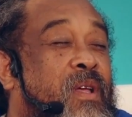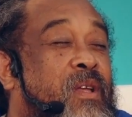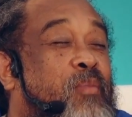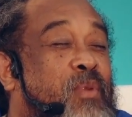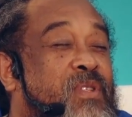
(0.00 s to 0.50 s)

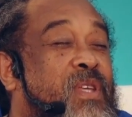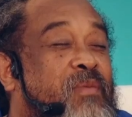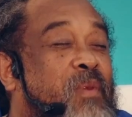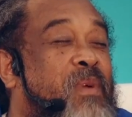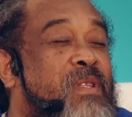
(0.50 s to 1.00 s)
The
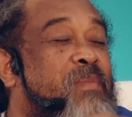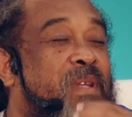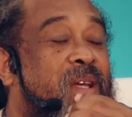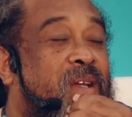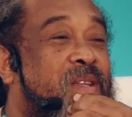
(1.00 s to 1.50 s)
perceiver must be
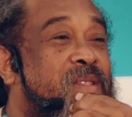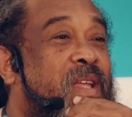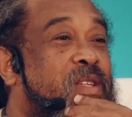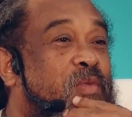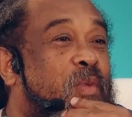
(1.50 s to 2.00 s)
there. The
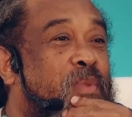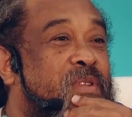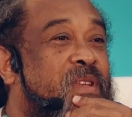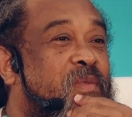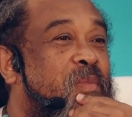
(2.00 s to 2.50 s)
sense of a
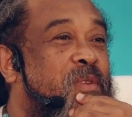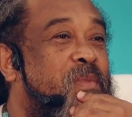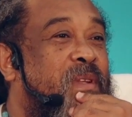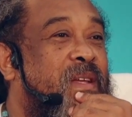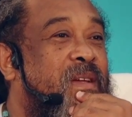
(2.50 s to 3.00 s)
perceiver must
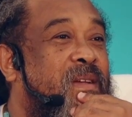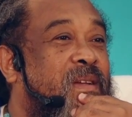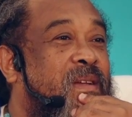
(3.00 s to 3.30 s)
be there.